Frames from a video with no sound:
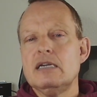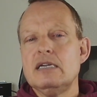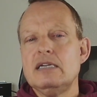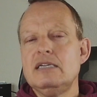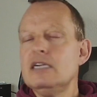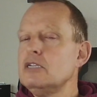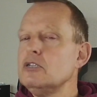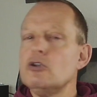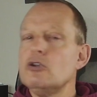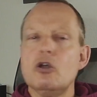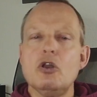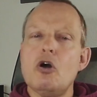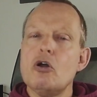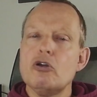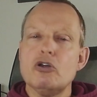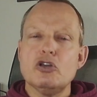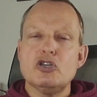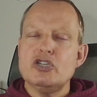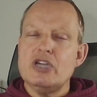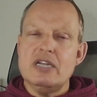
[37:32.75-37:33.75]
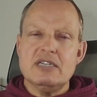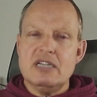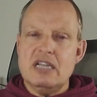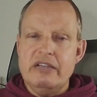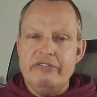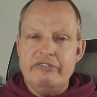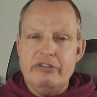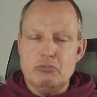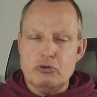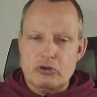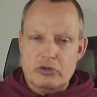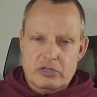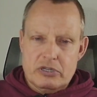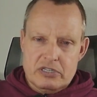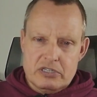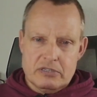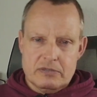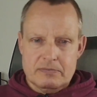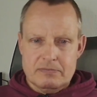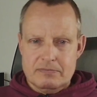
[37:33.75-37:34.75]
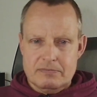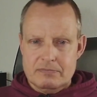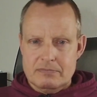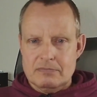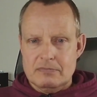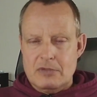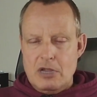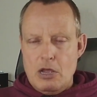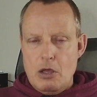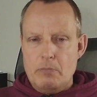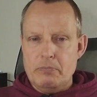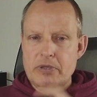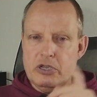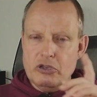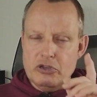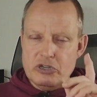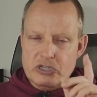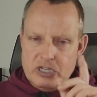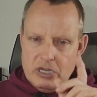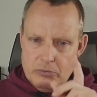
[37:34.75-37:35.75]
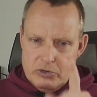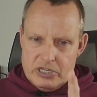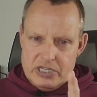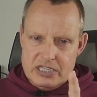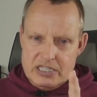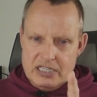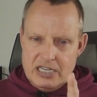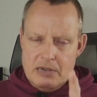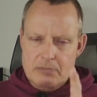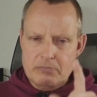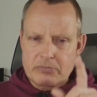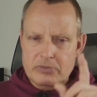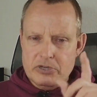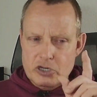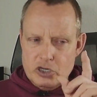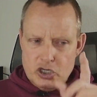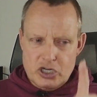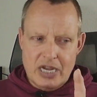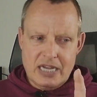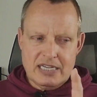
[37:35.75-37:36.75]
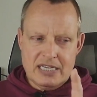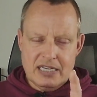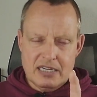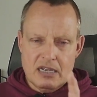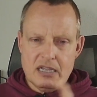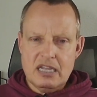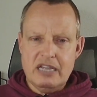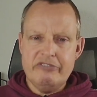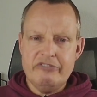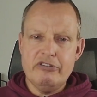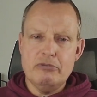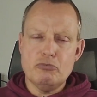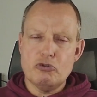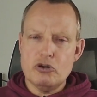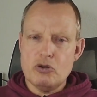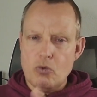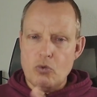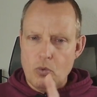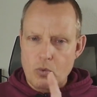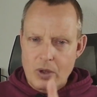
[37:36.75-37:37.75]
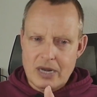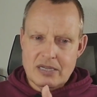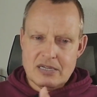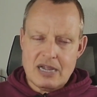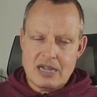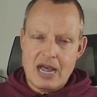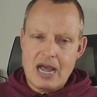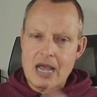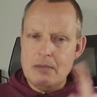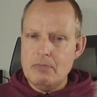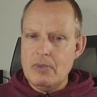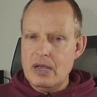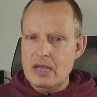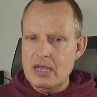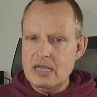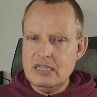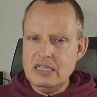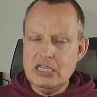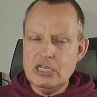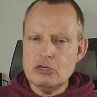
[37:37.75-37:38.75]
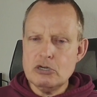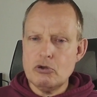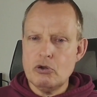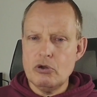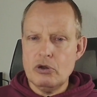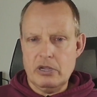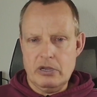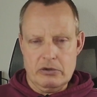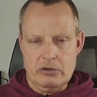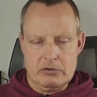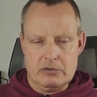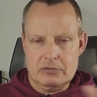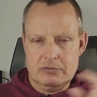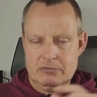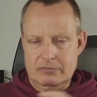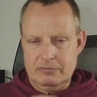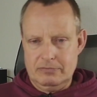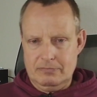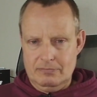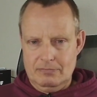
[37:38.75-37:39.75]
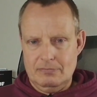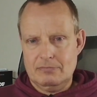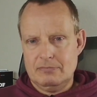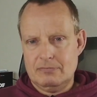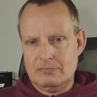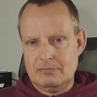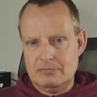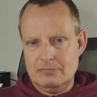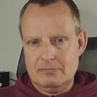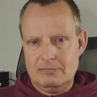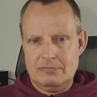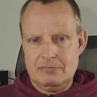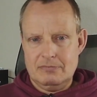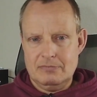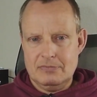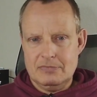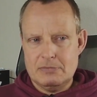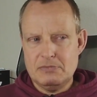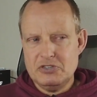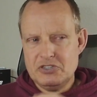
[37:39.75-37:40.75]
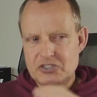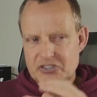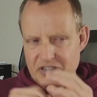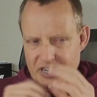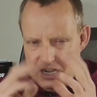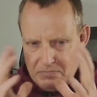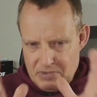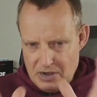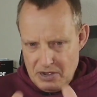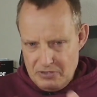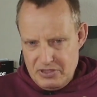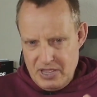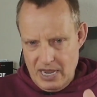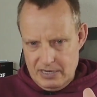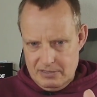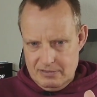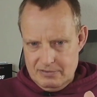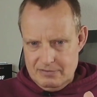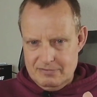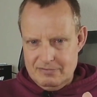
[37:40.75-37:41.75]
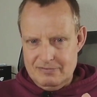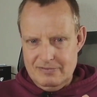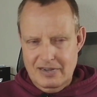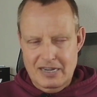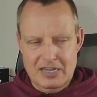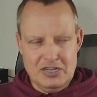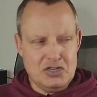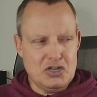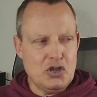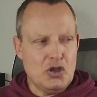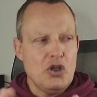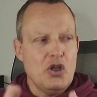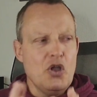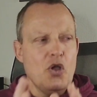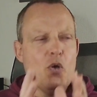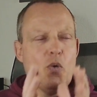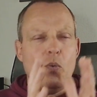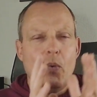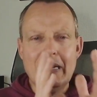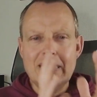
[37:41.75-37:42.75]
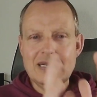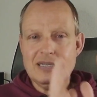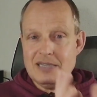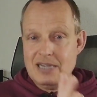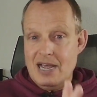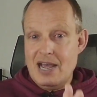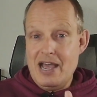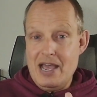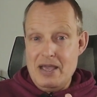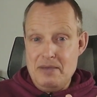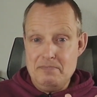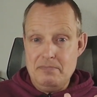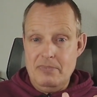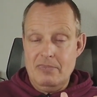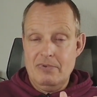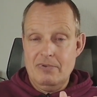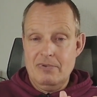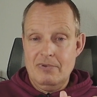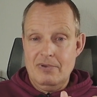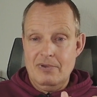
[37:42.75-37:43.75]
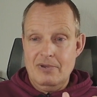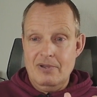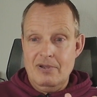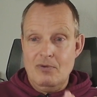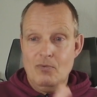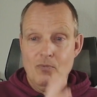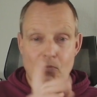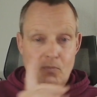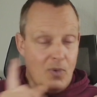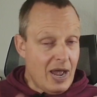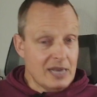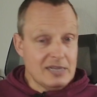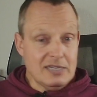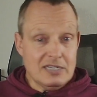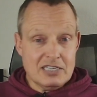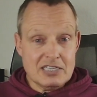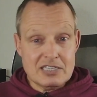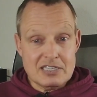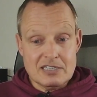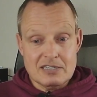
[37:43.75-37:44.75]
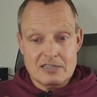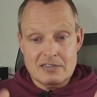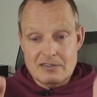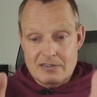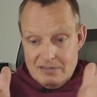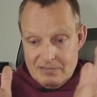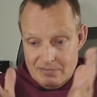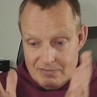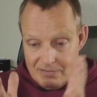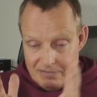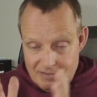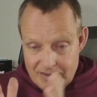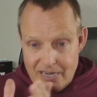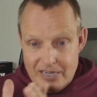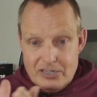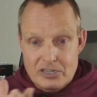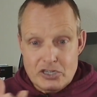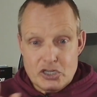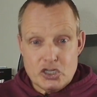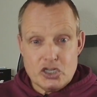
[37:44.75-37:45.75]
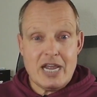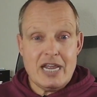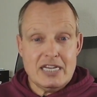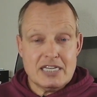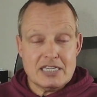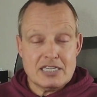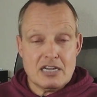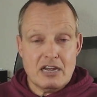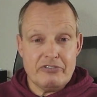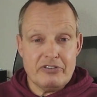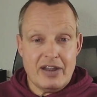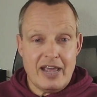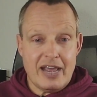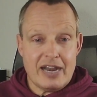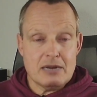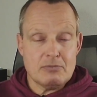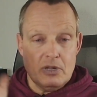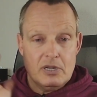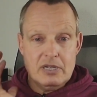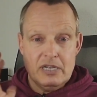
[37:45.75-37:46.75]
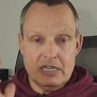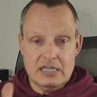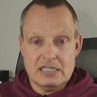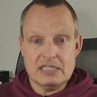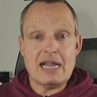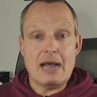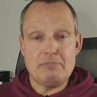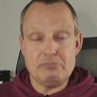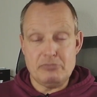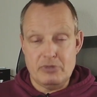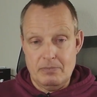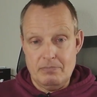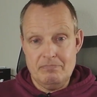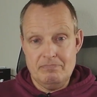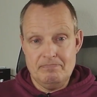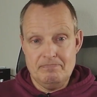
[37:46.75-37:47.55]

did no longer chase kiwi birds because they were stimmed chasing a kiwi bird 1 time a year earlier. Let's just think about that. Right? So 1 time, once, in the chase of an animal, it stopped them.